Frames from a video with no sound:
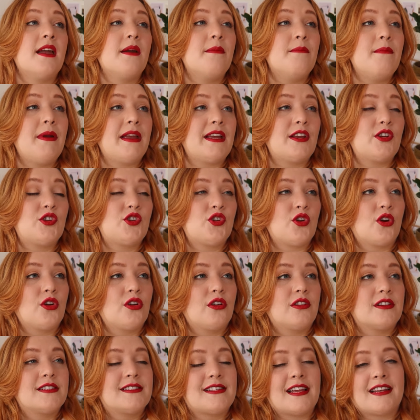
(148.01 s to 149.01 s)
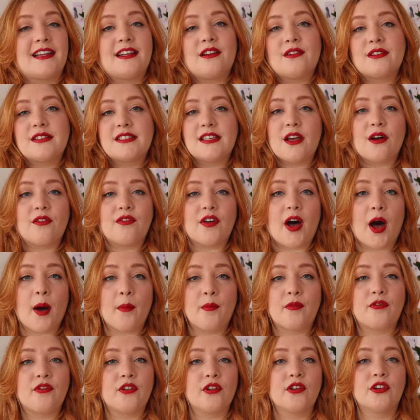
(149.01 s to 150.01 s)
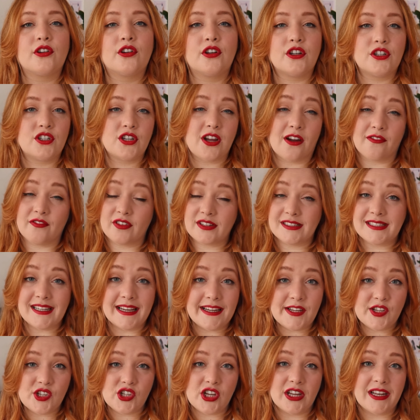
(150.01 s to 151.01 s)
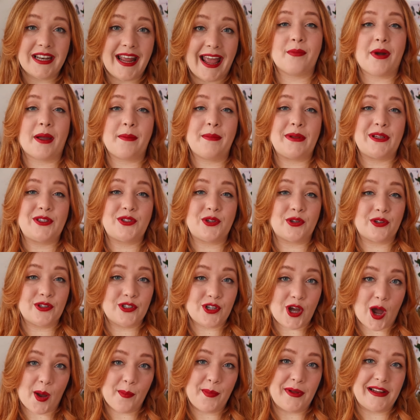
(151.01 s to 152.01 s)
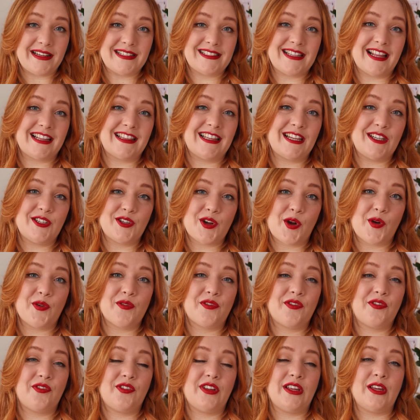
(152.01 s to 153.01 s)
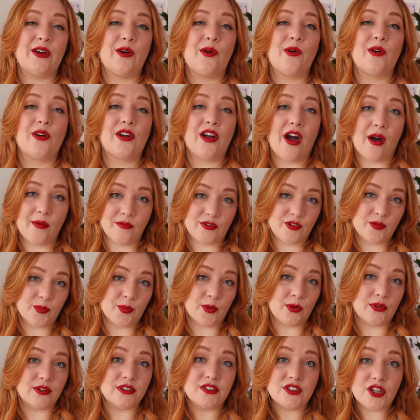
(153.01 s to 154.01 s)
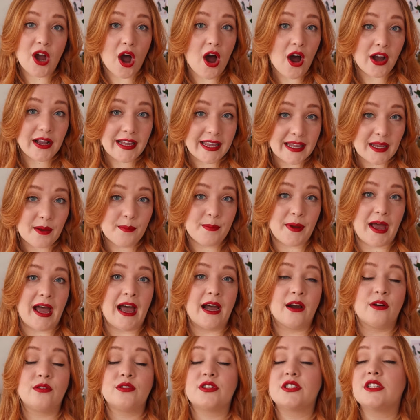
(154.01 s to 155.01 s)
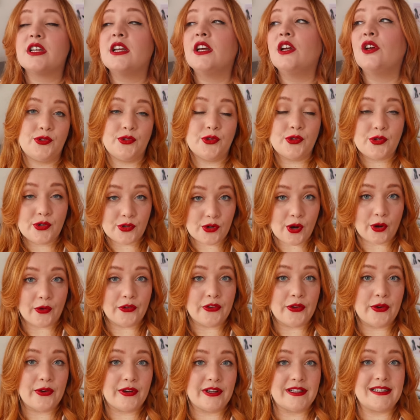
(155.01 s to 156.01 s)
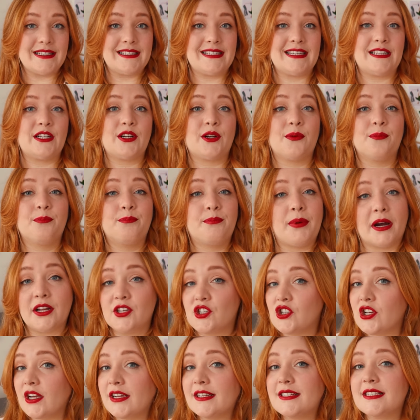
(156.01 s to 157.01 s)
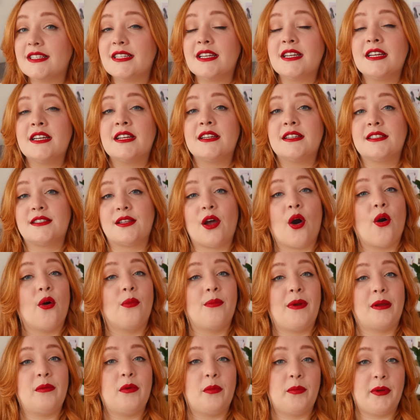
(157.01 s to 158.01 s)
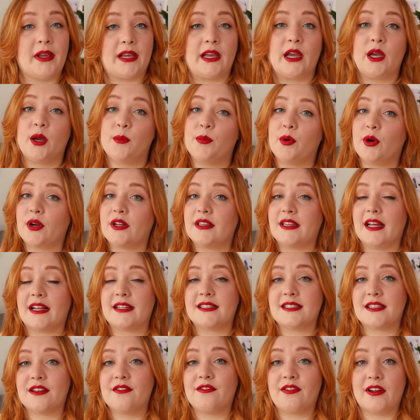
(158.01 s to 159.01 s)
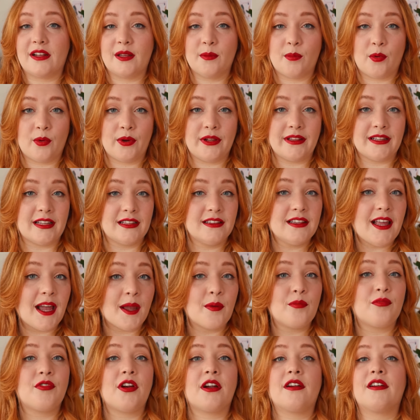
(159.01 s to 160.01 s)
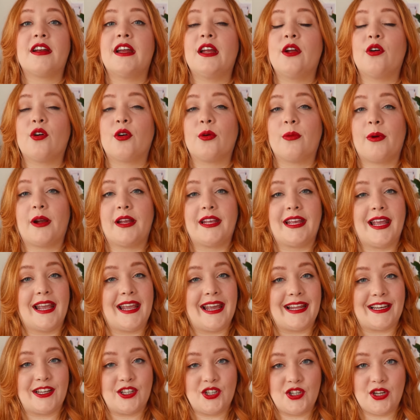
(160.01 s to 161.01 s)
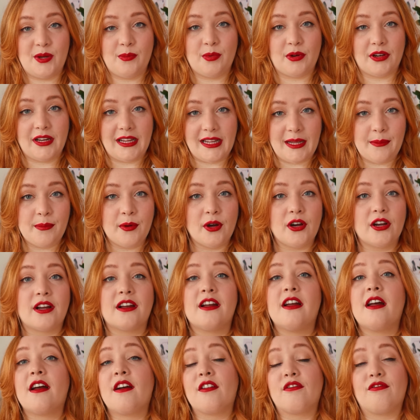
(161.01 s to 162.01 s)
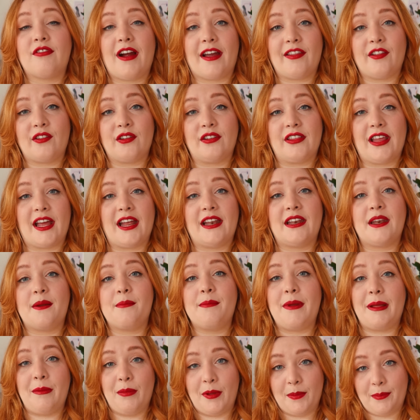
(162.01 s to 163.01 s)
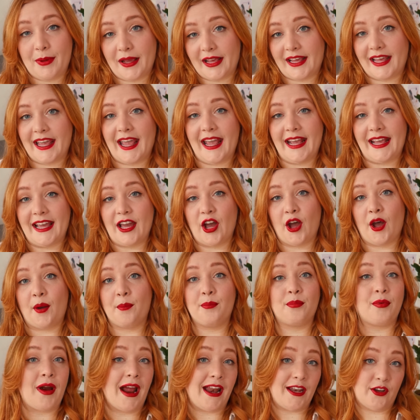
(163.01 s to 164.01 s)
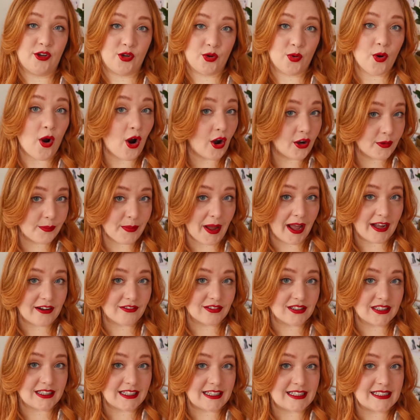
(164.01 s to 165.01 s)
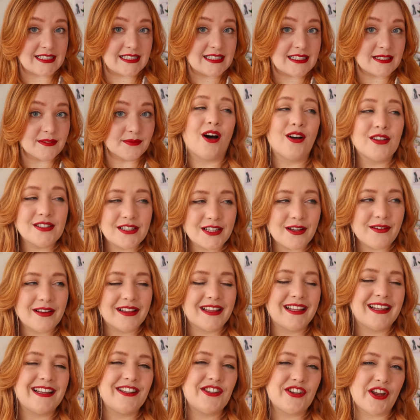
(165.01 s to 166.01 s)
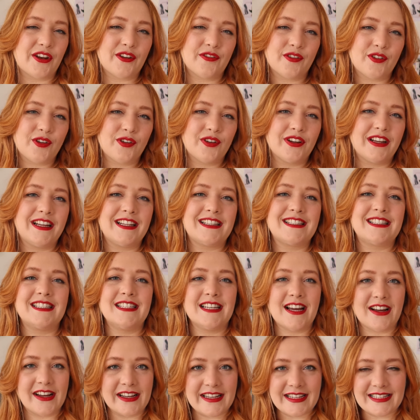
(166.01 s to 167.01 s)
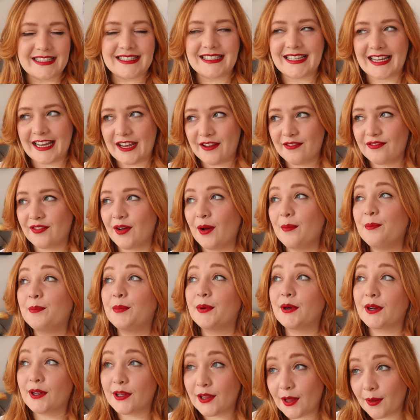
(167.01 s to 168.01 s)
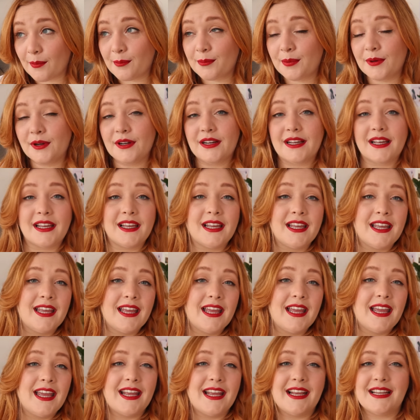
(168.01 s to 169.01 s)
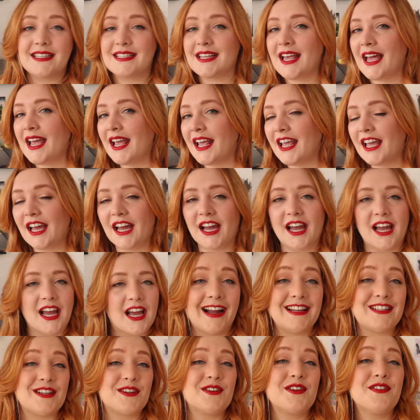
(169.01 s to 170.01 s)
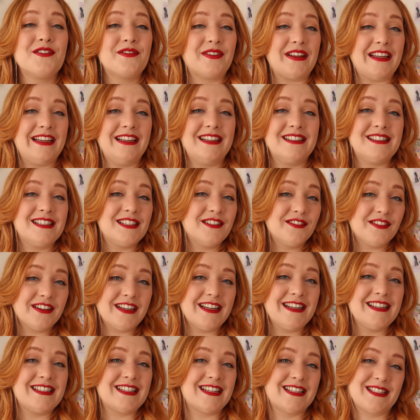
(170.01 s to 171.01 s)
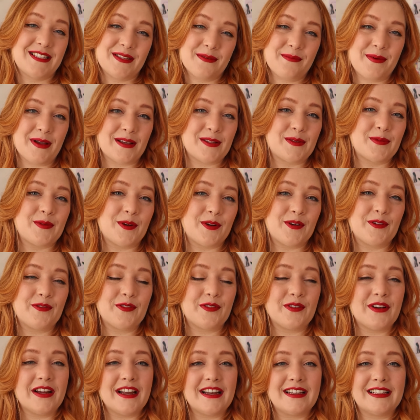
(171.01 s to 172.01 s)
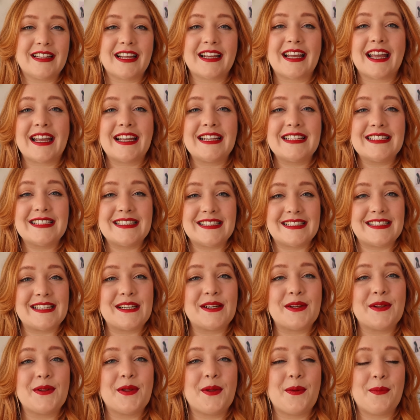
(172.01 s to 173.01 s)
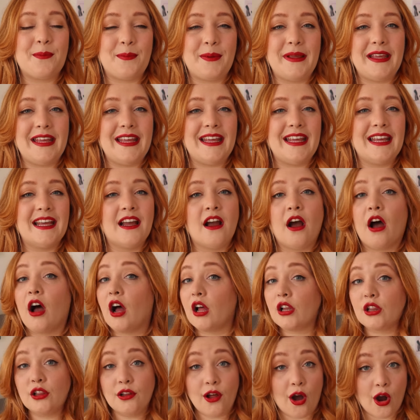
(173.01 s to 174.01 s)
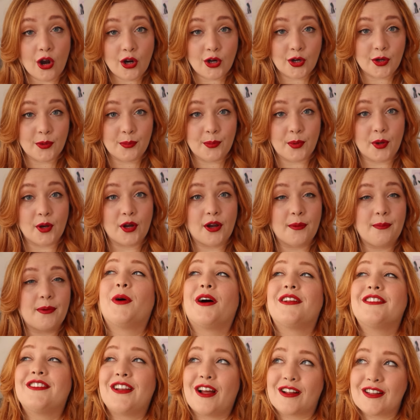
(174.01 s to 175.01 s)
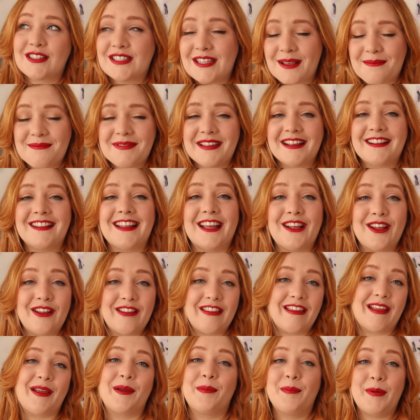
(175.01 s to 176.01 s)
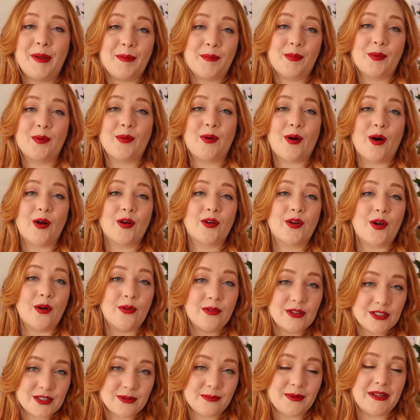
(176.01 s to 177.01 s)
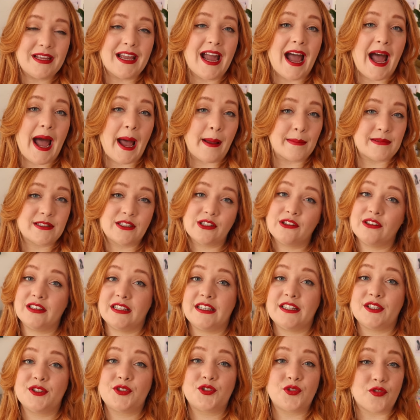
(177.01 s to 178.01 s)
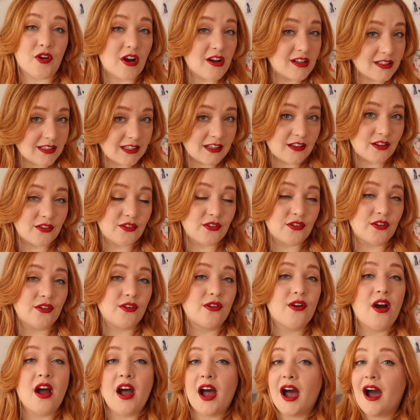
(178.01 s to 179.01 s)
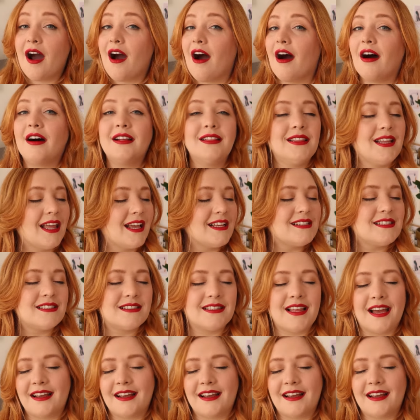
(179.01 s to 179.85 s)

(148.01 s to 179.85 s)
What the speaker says: Make sure you're setting yourself up for a good conversation. There might be certain topics that they don't feel comfortable talking about. You should also consider budget. So maybe picking a book that's available in the library or where you can get a cheaper ebook rather than maybe picking a brand new hardback release. Also, I think in general, it's nice if a book club book is like, I don't know if easy read is the best word for it. Like, it can still be a longer book, but not something that you think people are going to be absolutely struggling through, unless